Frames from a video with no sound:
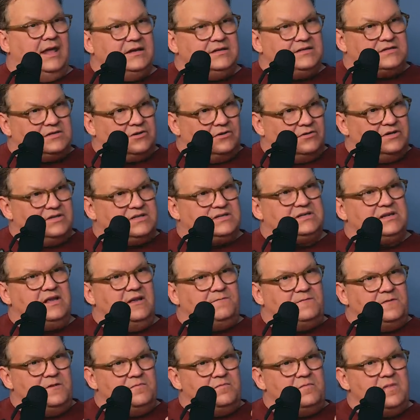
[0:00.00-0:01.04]
And so it's,
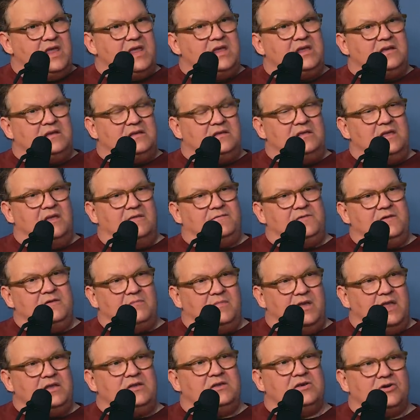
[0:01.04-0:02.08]
if you make
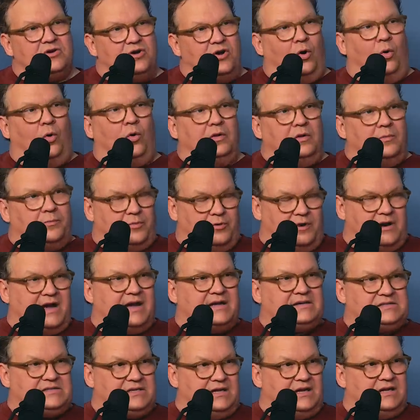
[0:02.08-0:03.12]
your goal a
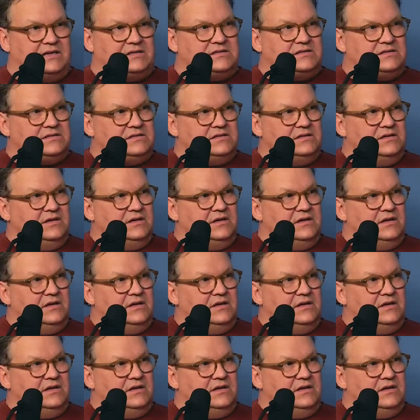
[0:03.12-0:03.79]
process,